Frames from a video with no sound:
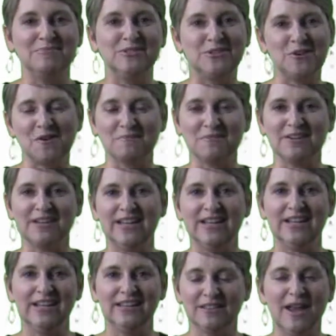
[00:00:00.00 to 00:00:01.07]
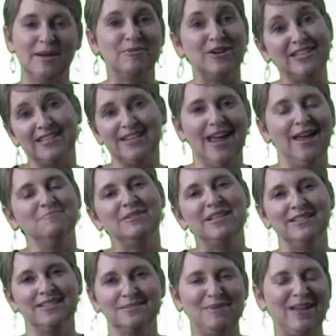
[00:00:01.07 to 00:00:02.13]
start working in libraries again,
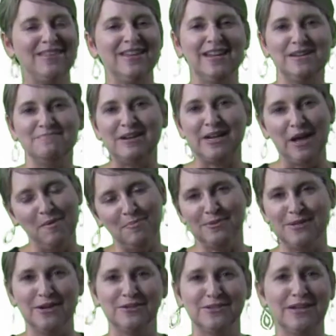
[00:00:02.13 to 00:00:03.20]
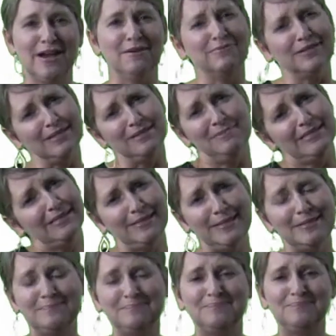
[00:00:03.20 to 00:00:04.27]
because by then it had been a couple years and I really missed
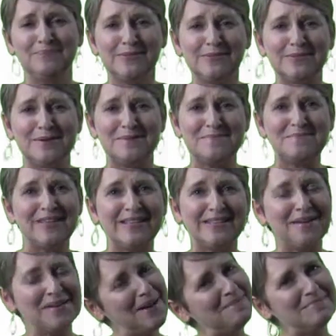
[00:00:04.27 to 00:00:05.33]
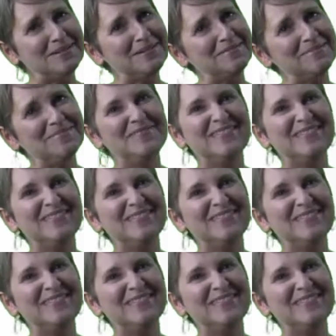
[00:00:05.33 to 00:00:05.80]
it. So that's how it happened.